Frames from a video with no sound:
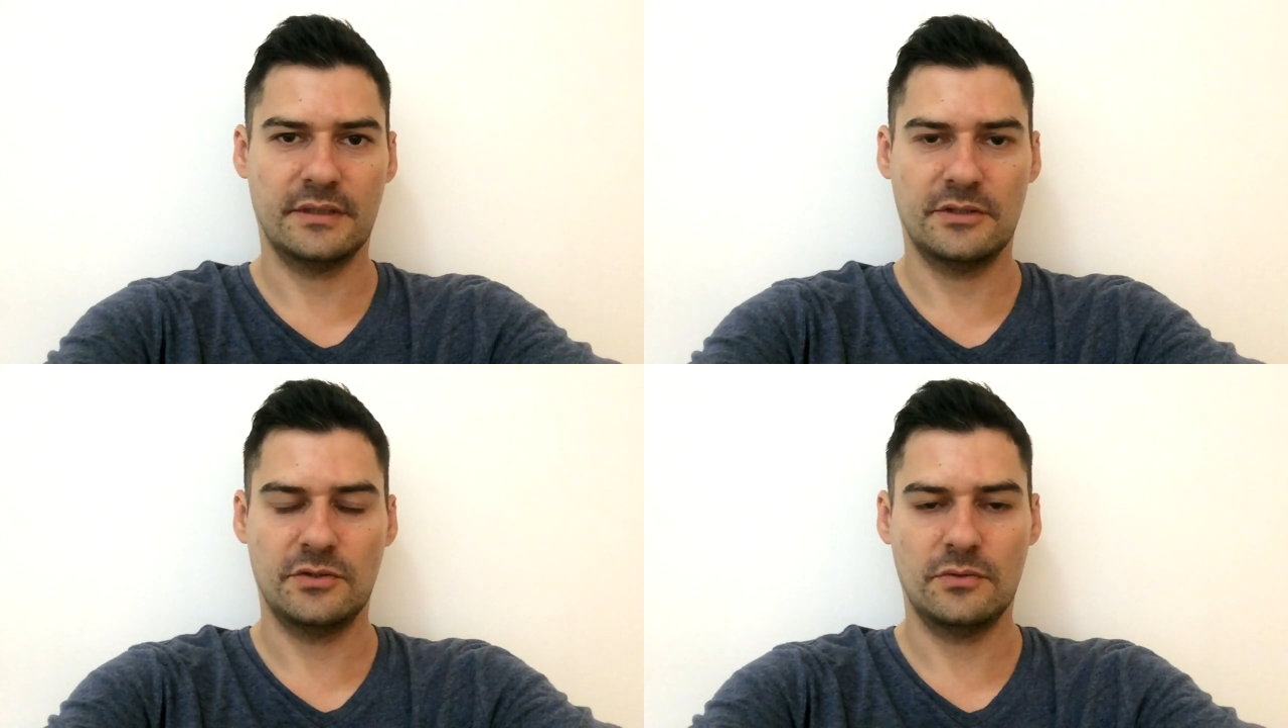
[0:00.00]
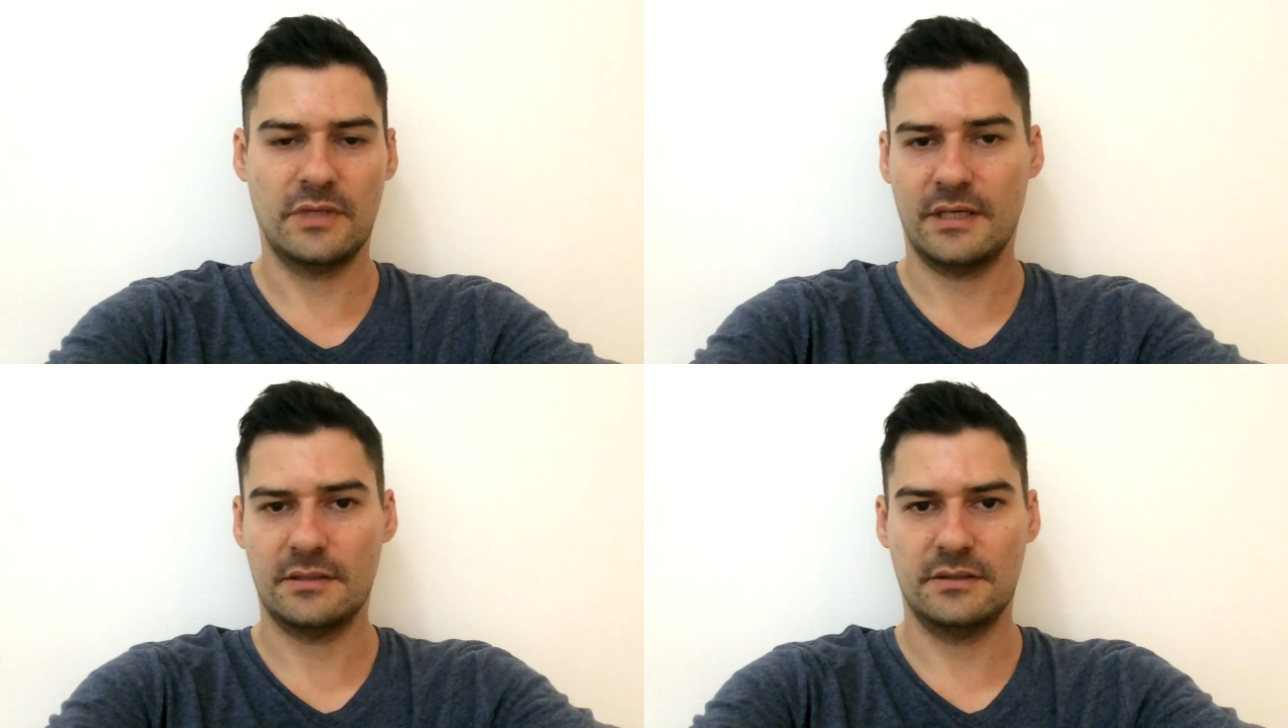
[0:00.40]
that you
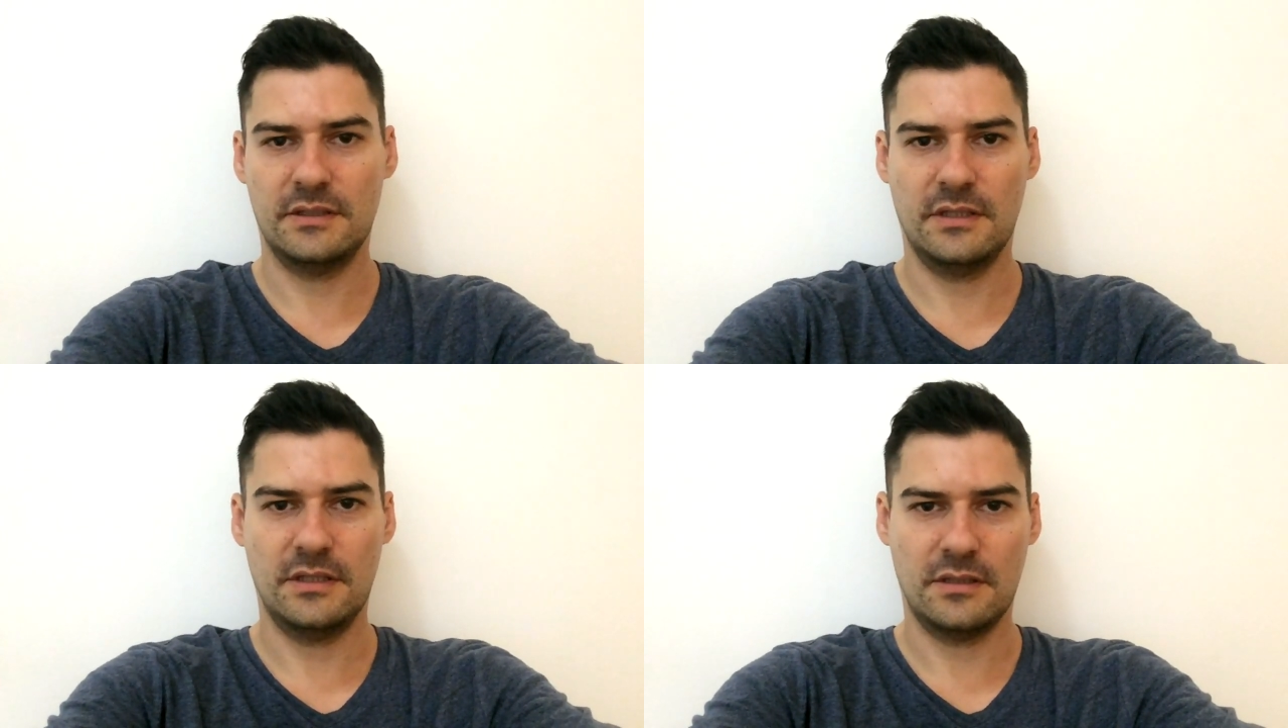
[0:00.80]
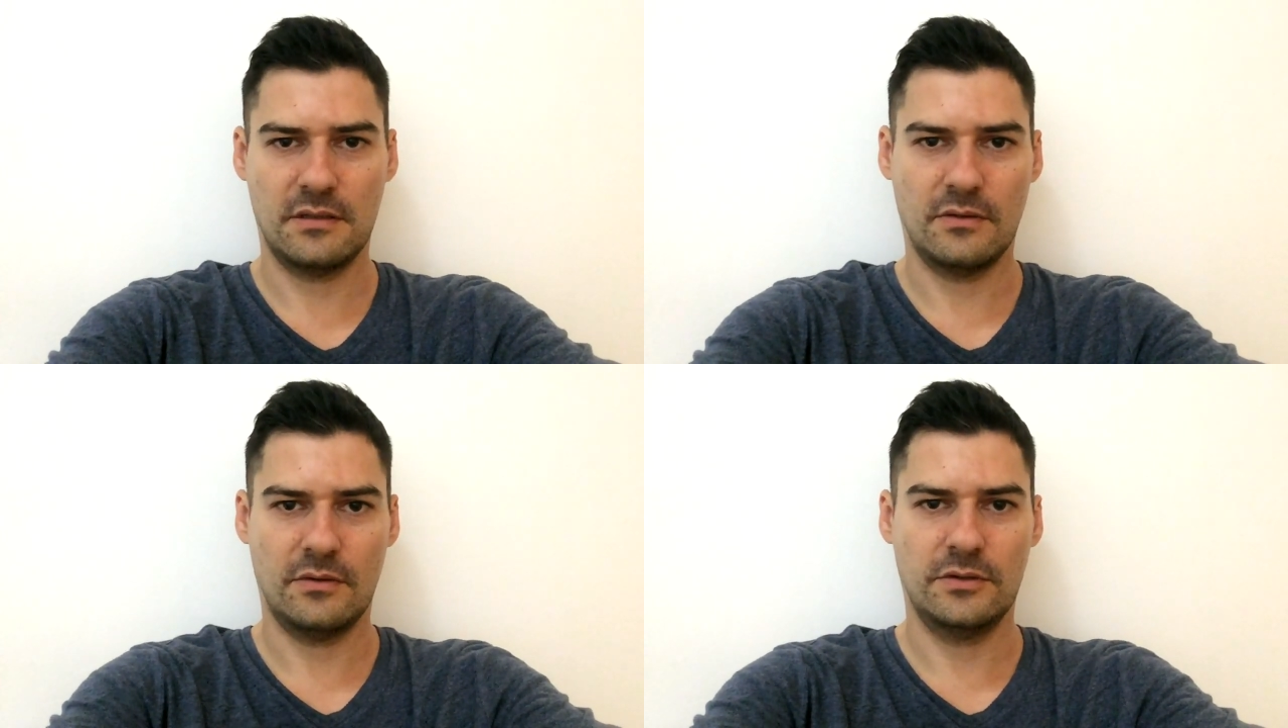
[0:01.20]
can't see
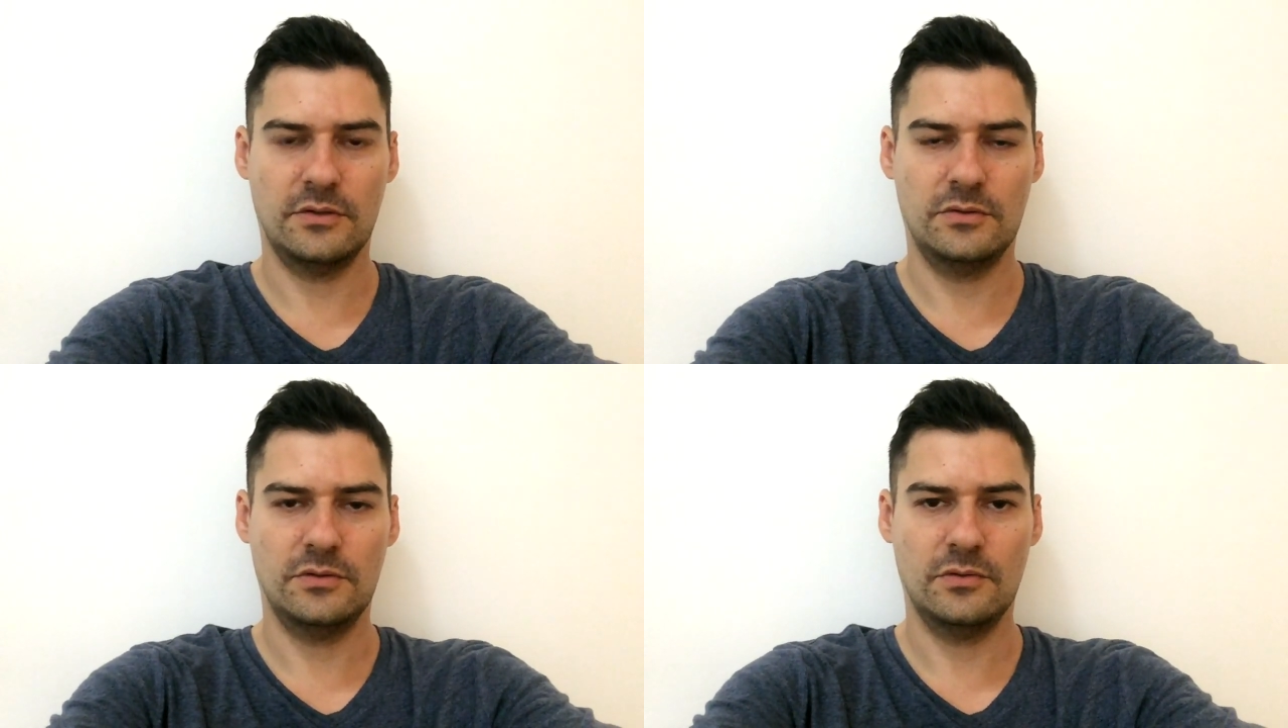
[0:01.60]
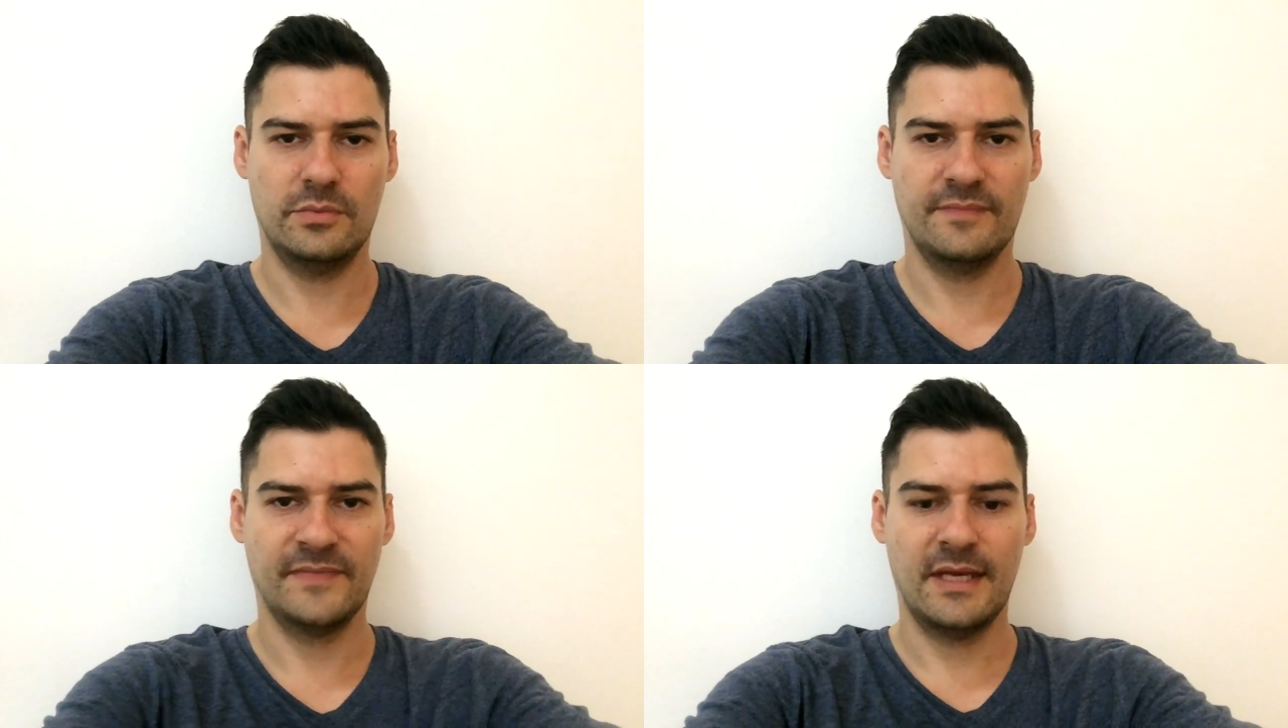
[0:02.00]
here on YouTube.